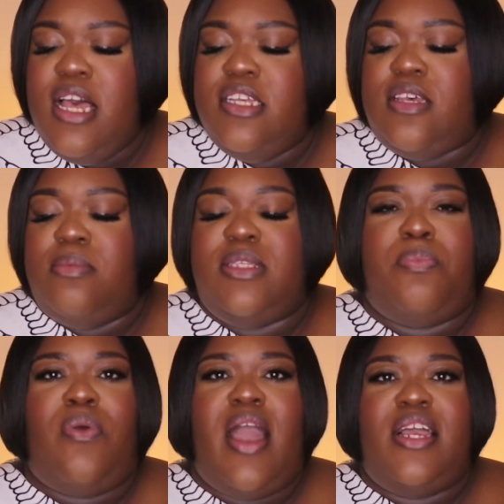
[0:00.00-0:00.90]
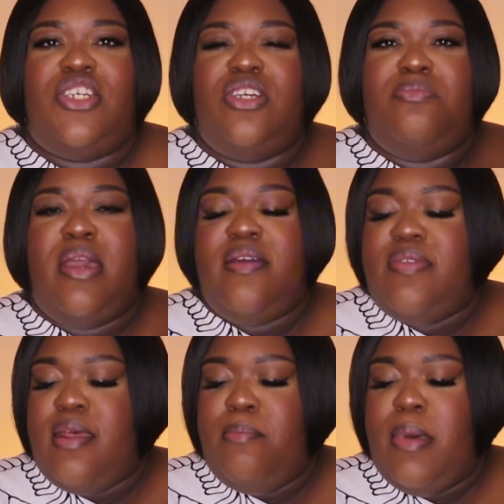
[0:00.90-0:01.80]
So I'm surprised she made
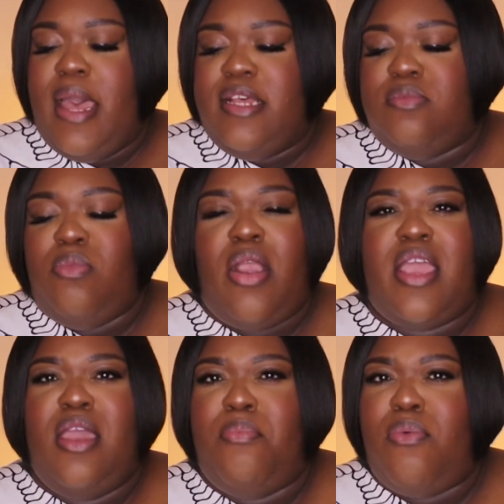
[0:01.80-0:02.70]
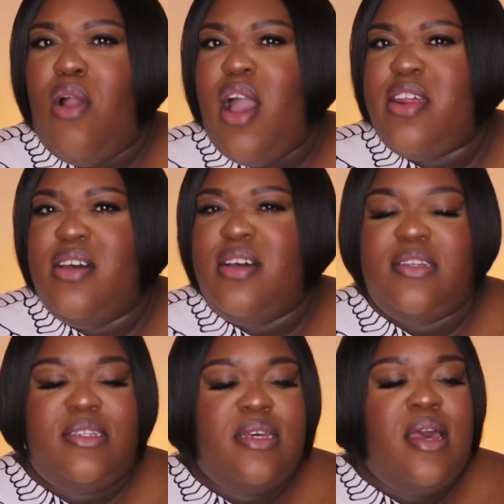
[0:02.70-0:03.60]
that a mass market product.